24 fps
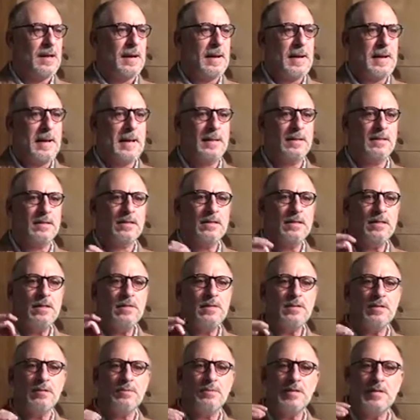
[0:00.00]
And
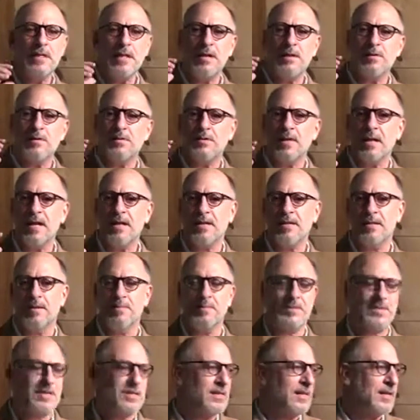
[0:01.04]
this, the reason I don't like them,
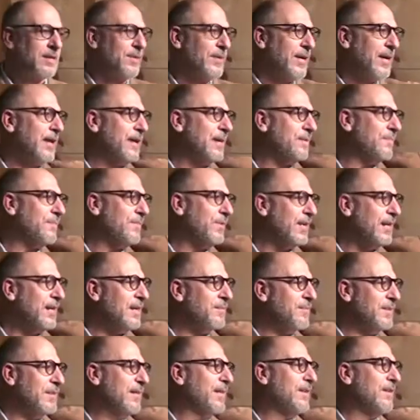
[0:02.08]
is just like we get them, we get
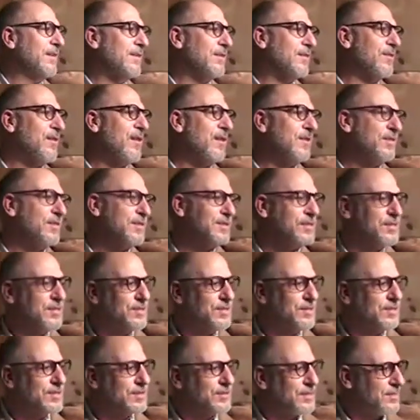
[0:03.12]
them here along the
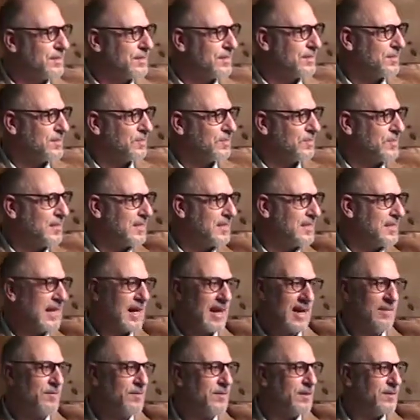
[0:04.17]
church, this, this
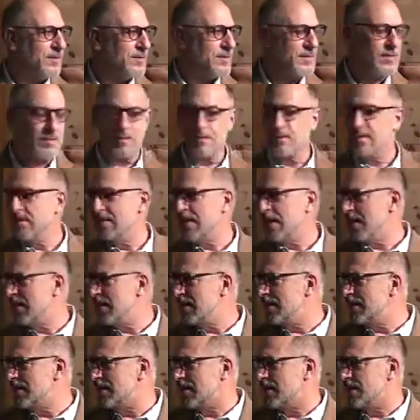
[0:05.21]
side, wherever it's going. Not
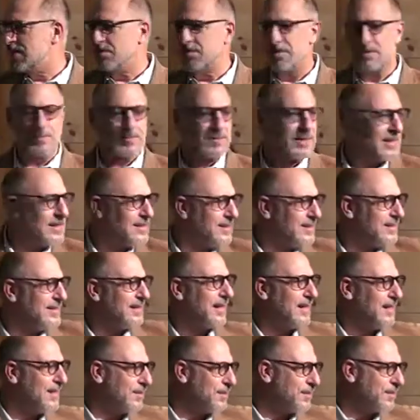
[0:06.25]
on this side so much, but on this
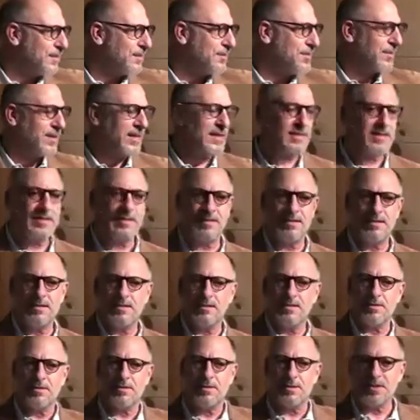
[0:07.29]
side of the church, we get these
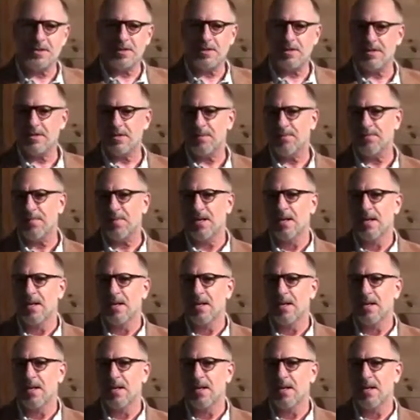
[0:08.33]
thistle bushes.